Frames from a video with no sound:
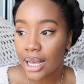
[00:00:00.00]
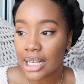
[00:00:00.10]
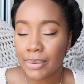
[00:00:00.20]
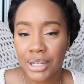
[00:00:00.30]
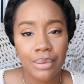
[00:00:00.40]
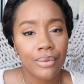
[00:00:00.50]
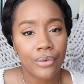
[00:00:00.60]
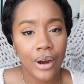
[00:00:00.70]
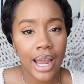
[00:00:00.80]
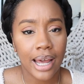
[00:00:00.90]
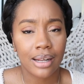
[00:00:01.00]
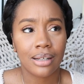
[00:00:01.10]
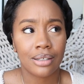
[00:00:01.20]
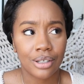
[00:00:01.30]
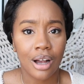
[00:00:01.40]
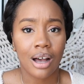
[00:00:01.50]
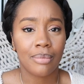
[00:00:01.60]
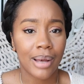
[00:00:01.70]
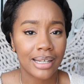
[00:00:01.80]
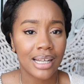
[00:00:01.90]
Especially before I had a
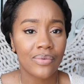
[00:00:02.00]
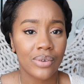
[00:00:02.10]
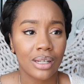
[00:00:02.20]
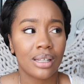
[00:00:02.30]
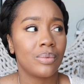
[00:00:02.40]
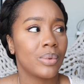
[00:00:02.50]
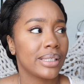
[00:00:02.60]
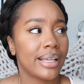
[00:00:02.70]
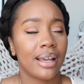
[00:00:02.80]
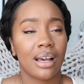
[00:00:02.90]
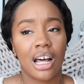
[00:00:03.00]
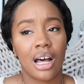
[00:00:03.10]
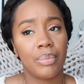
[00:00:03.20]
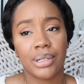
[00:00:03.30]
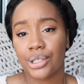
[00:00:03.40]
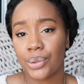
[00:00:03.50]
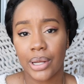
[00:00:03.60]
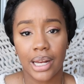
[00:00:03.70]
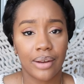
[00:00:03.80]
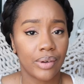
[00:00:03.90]
job, I definitely was like up until
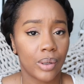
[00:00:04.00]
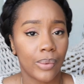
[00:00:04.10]
whenever,